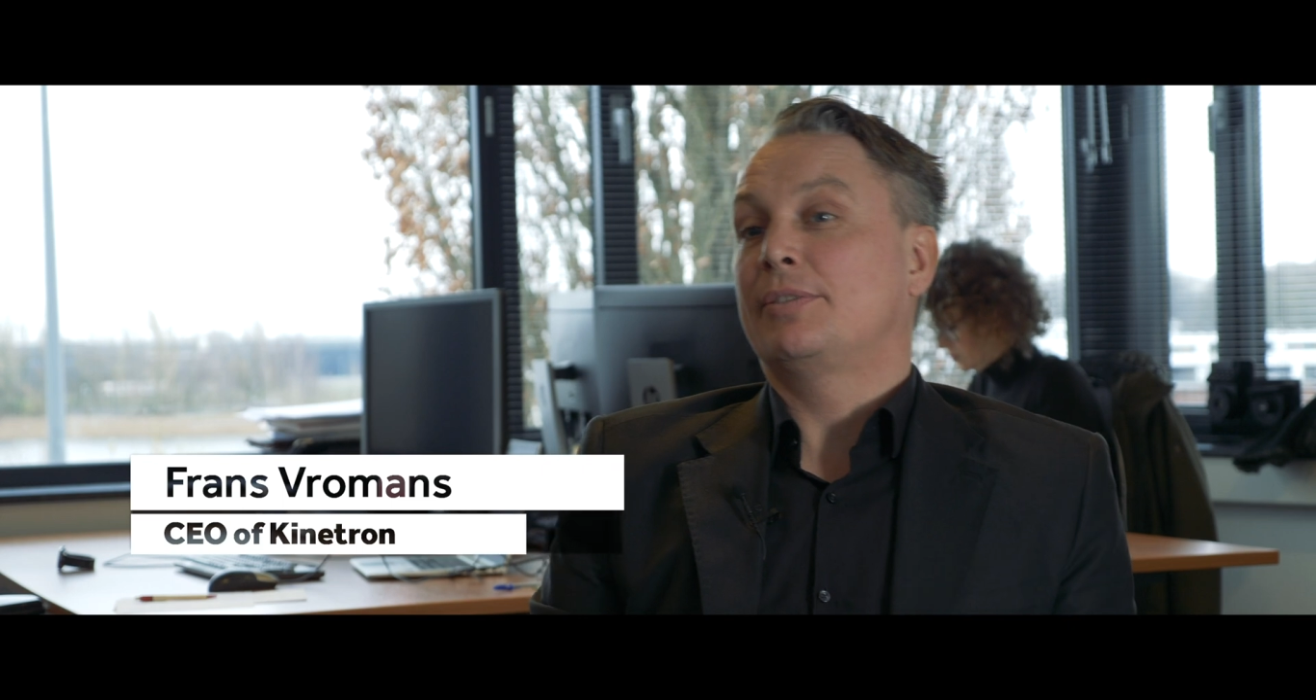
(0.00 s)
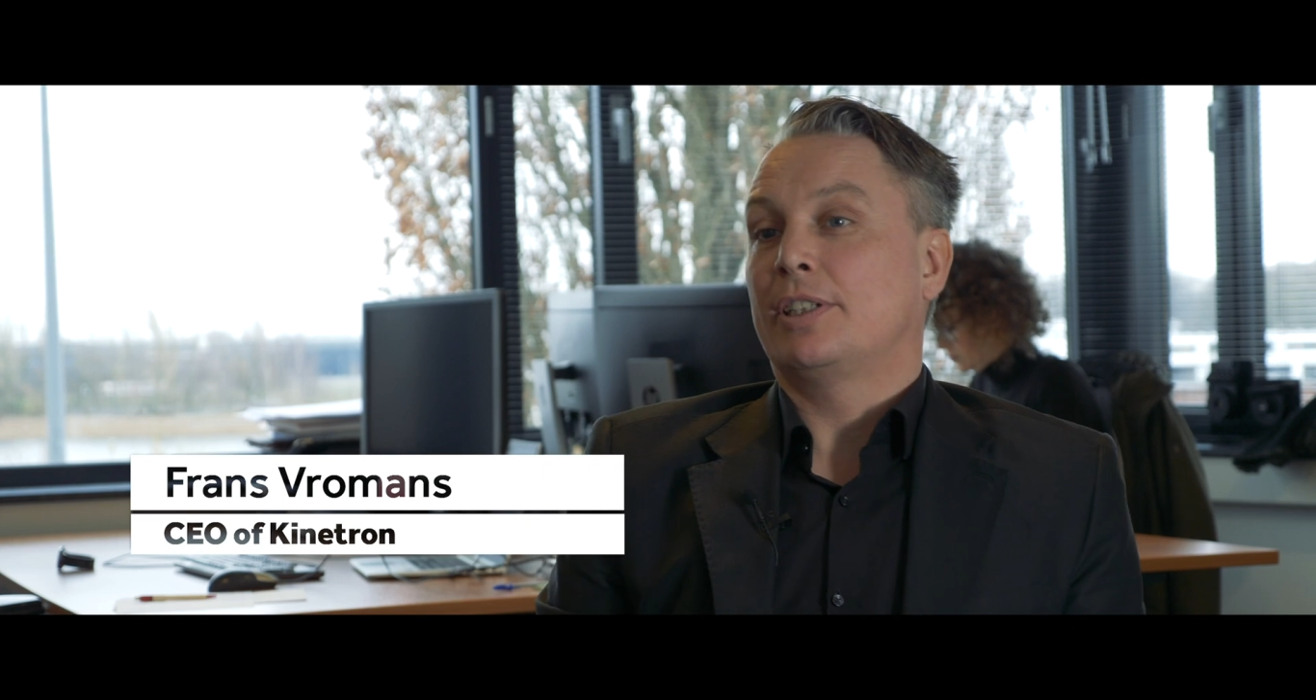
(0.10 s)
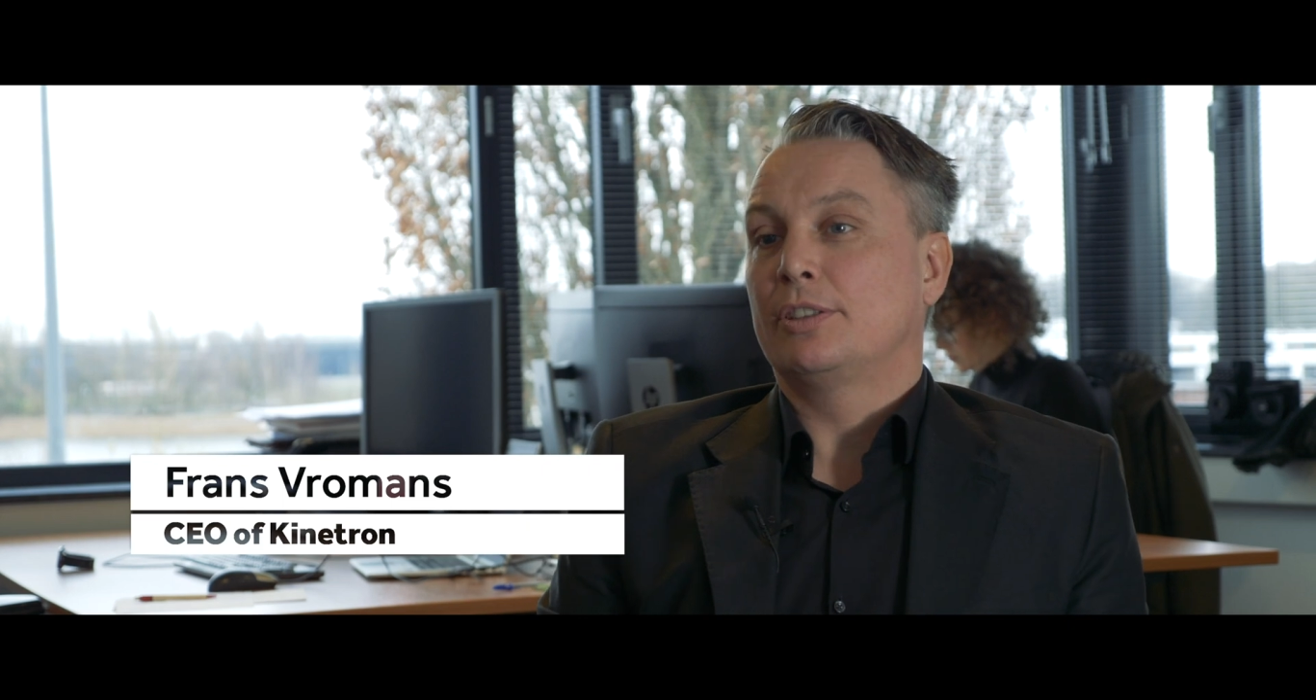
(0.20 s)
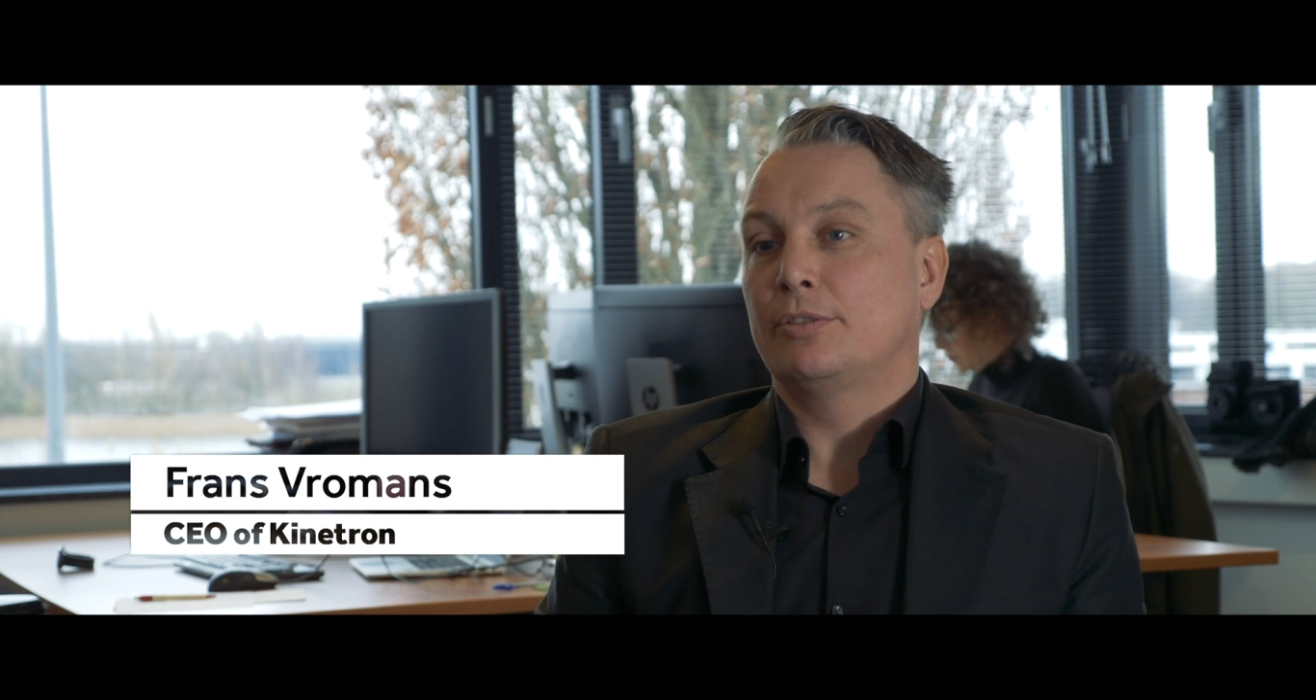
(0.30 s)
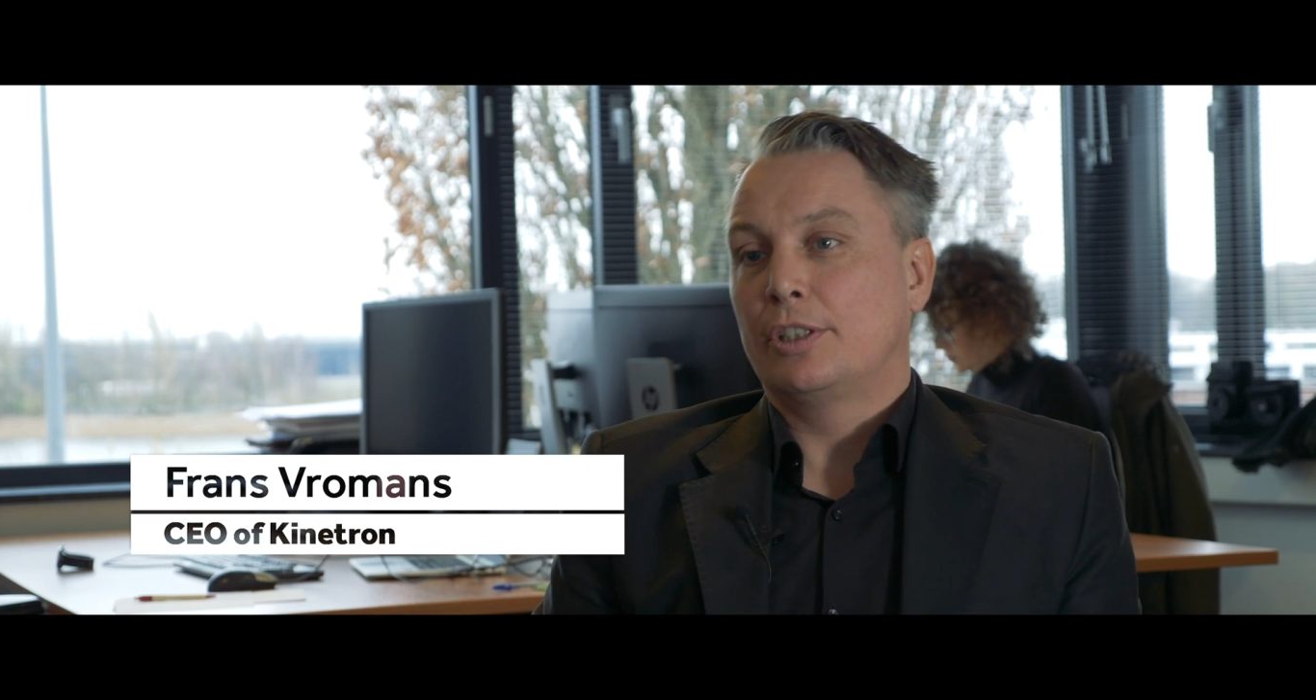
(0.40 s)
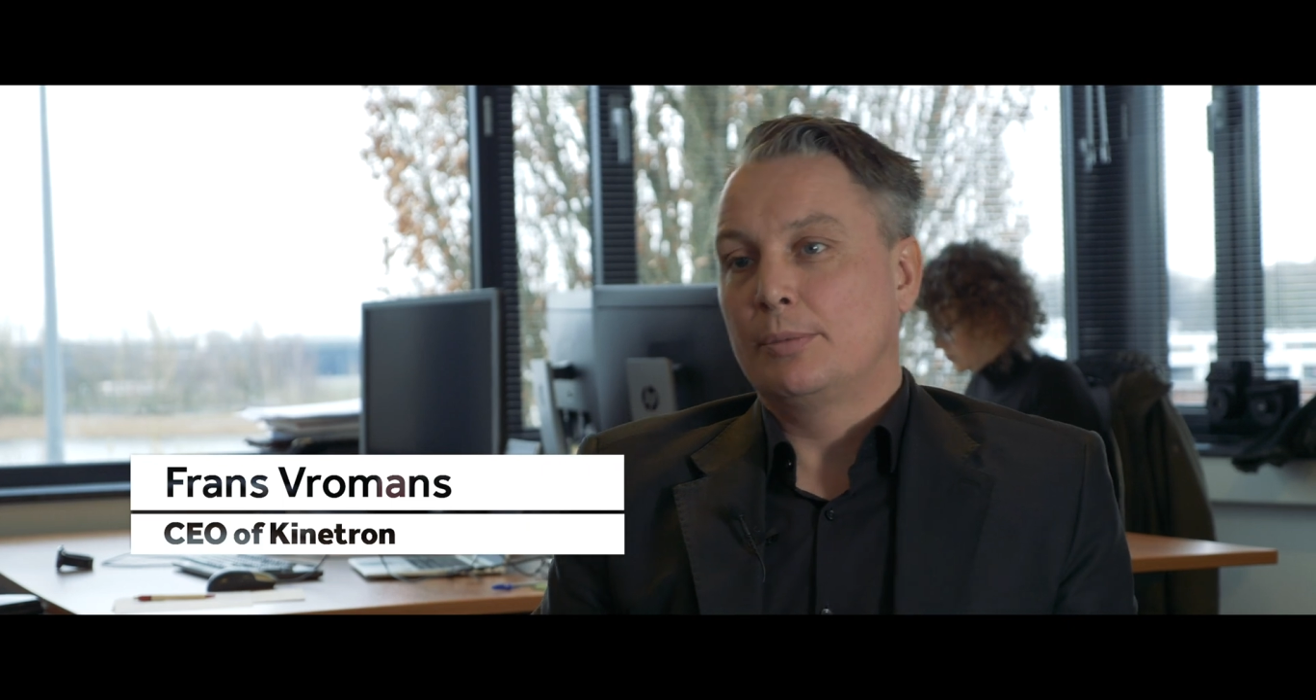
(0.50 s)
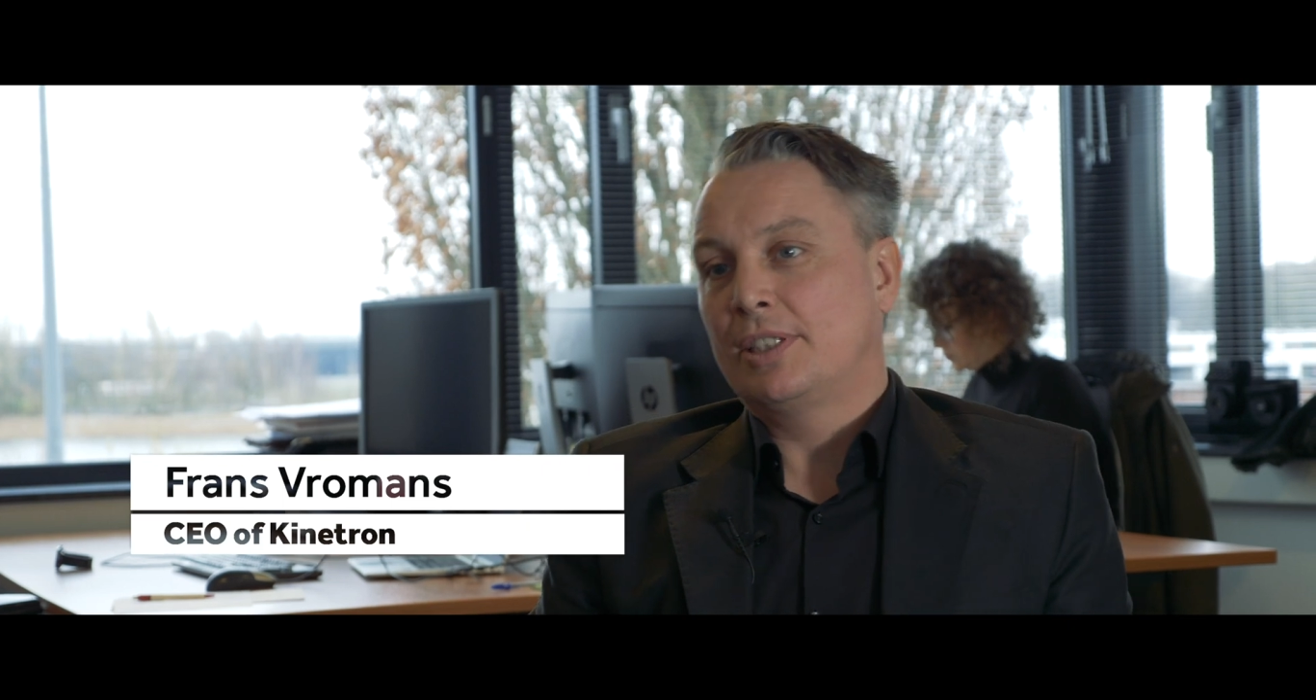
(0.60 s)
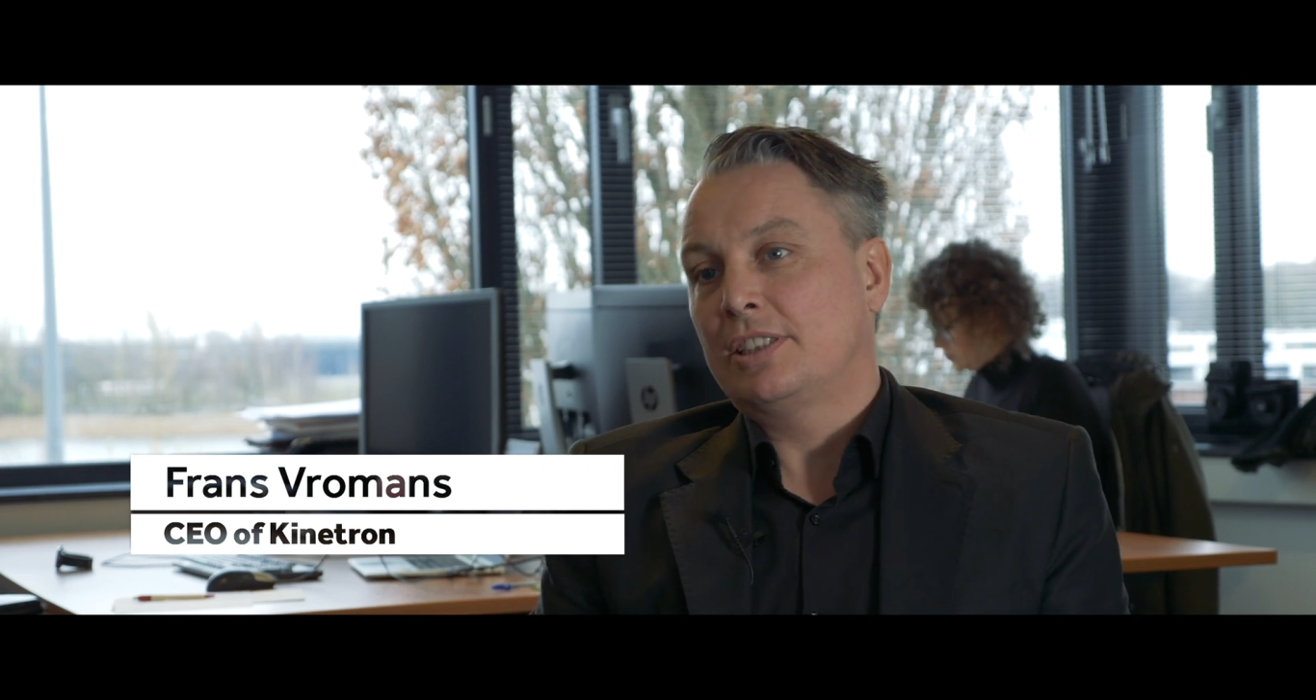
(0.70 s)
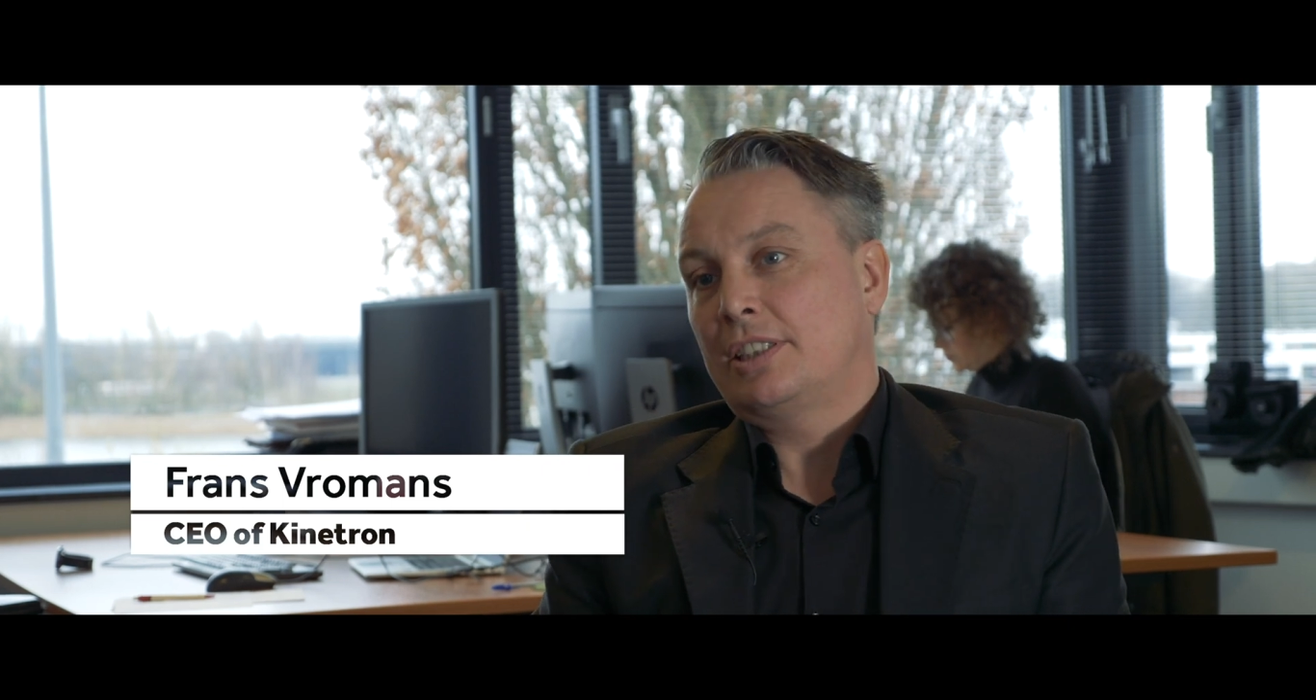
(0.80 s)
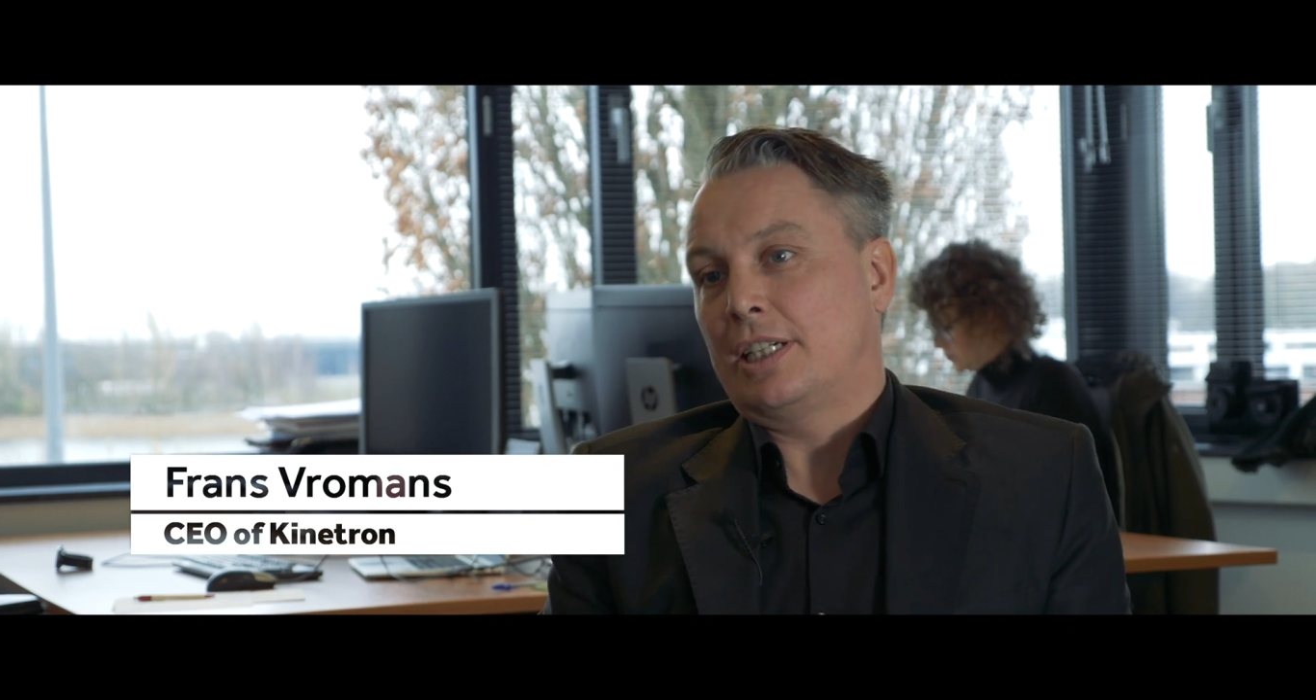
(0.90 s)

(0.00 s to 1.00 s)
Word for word: Frans Vromans.